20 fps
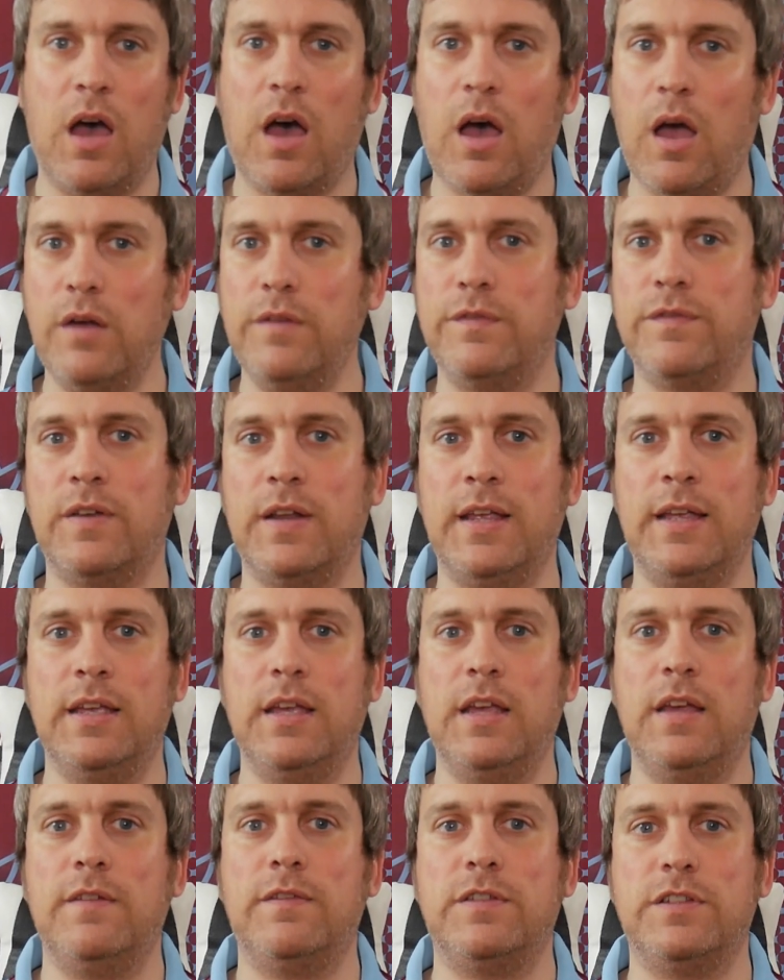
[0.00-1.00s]
hopefully
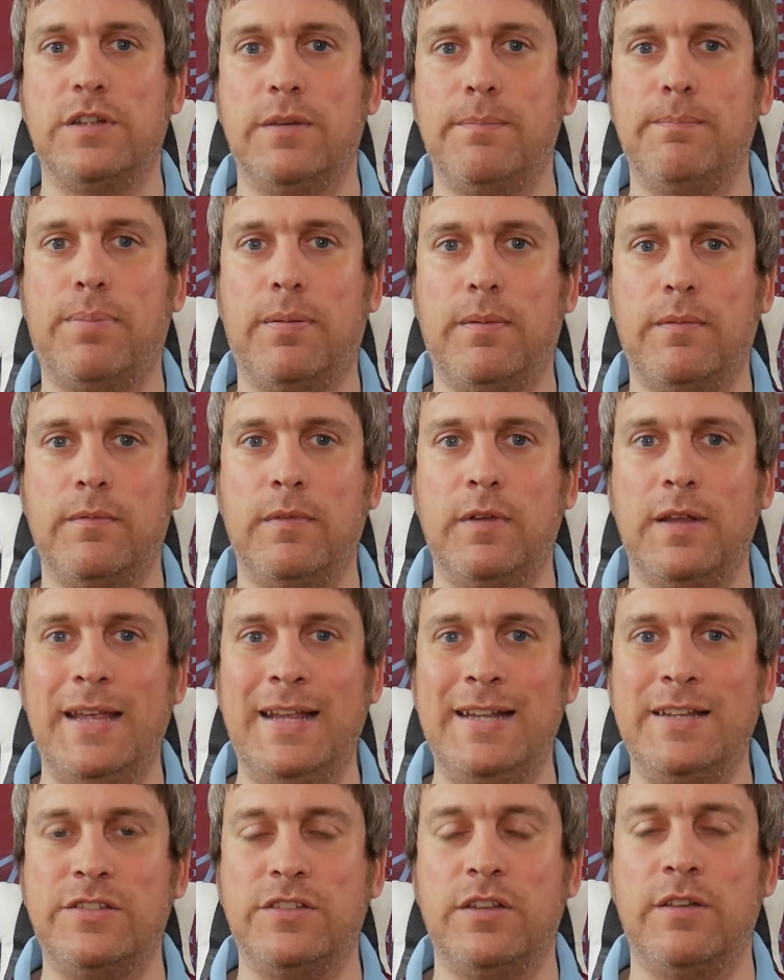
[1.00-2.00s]
for some
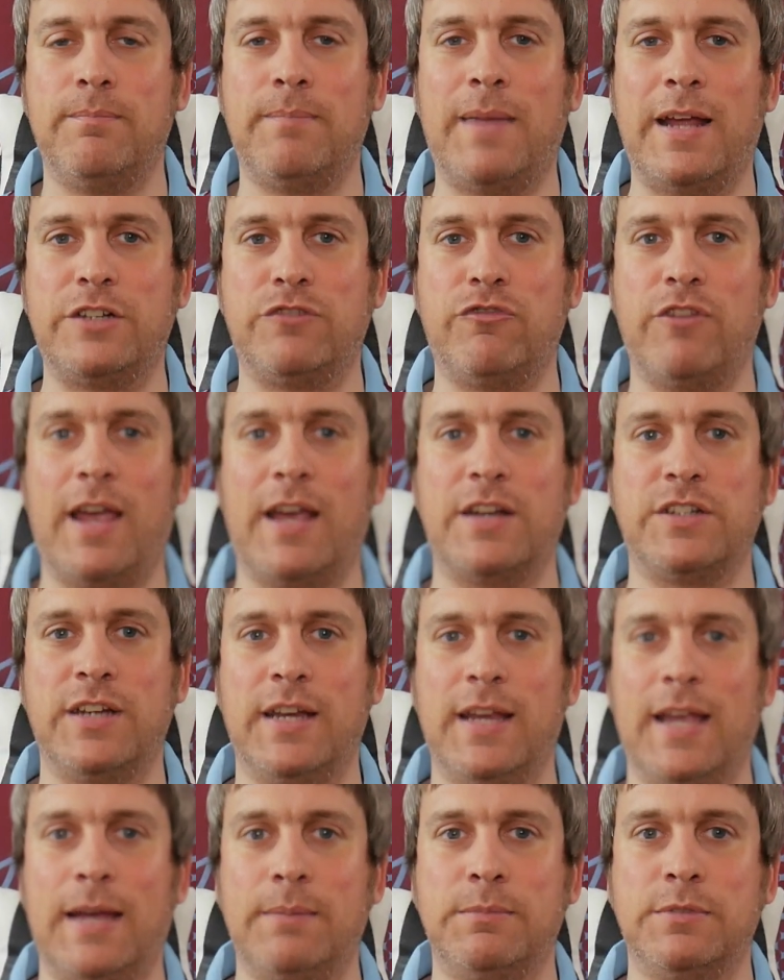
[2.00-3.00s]
instant match
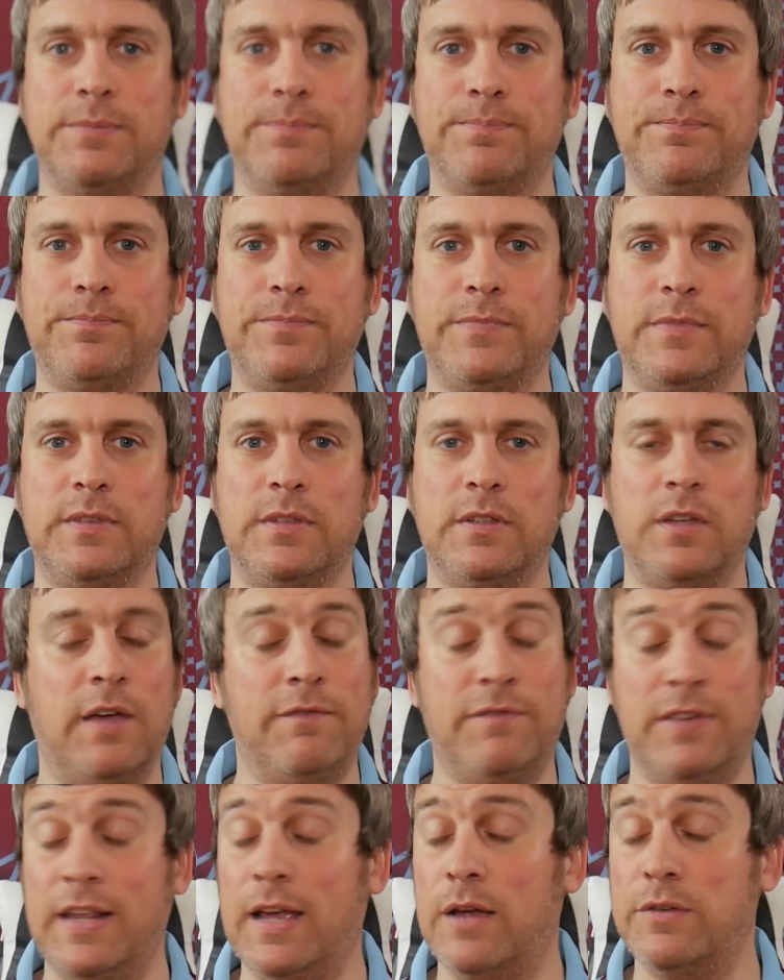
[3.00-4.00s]
reaction
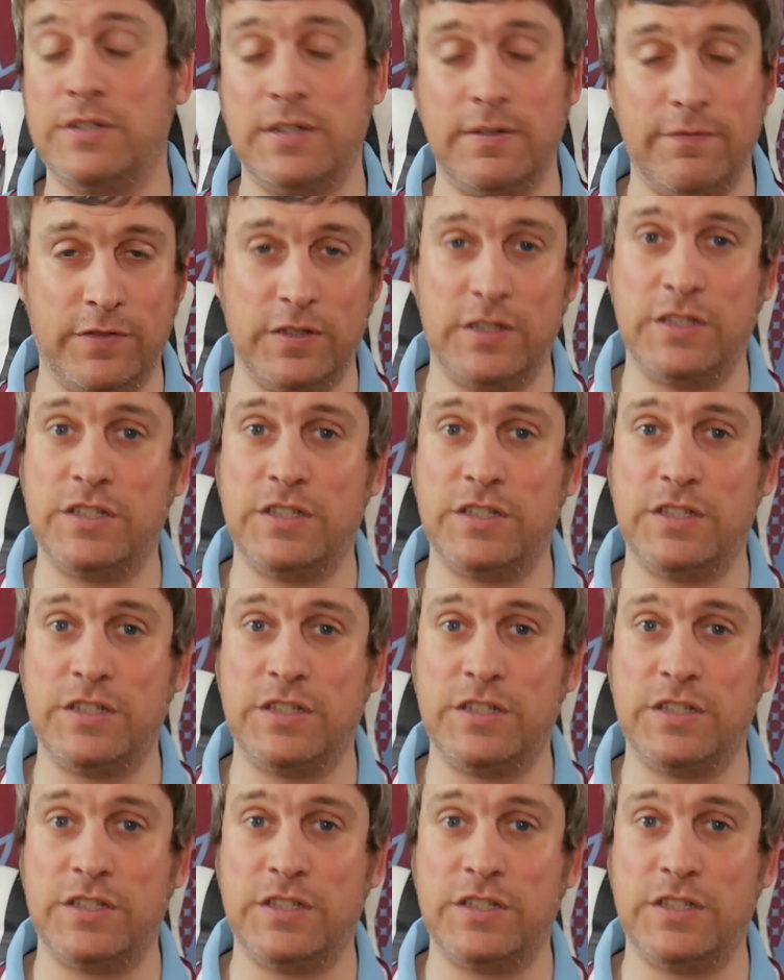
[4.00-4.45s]
videos